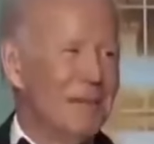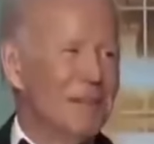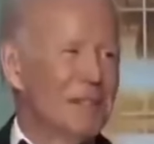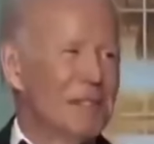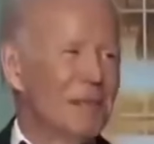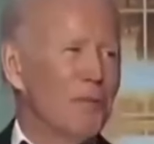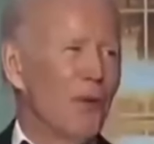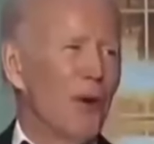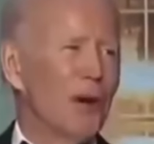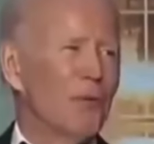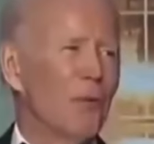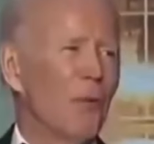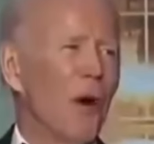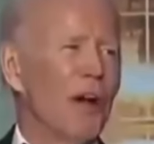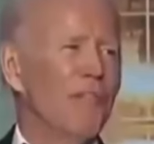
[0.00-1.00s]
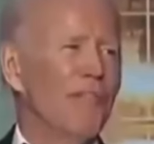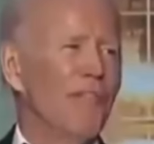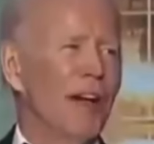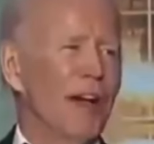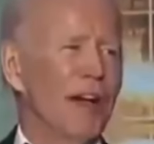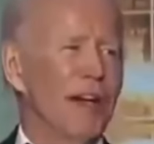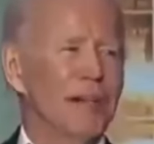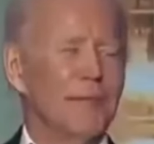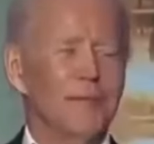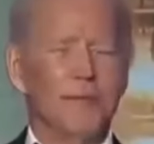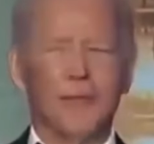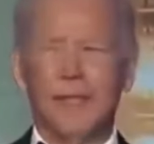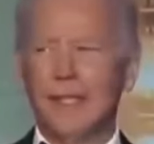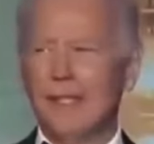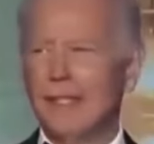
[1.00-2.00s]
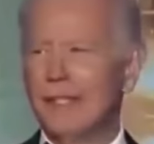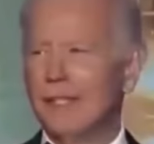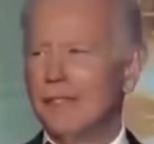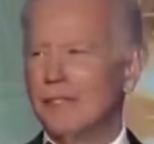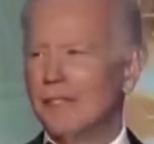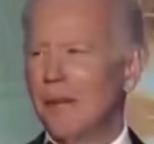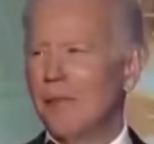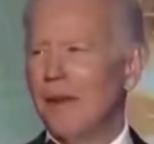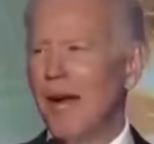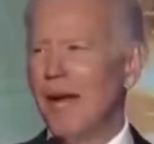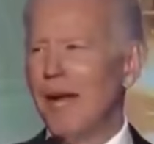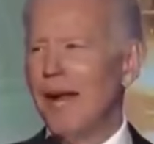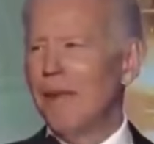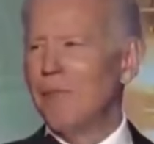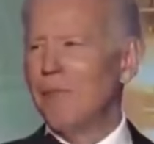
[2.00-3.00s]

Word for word: administration started shutting down oil. Oil prices spiked